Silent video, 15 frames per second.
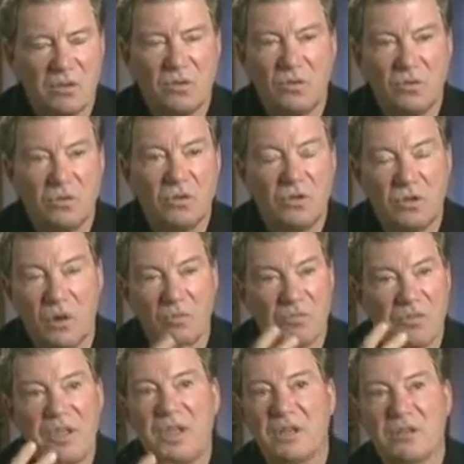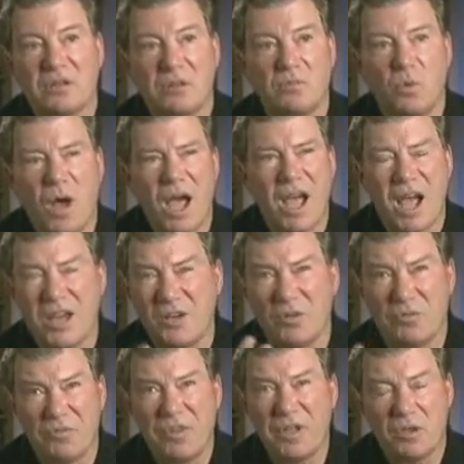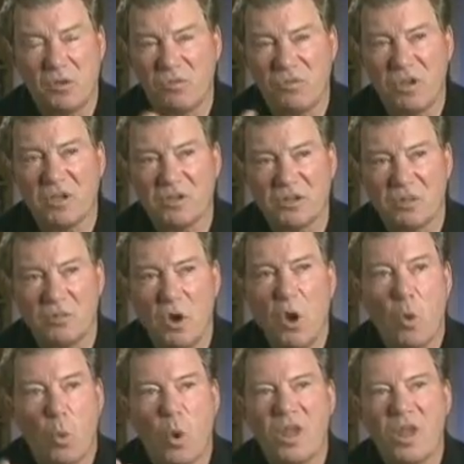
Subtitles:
you don't think in terms, I don't think you think in terms,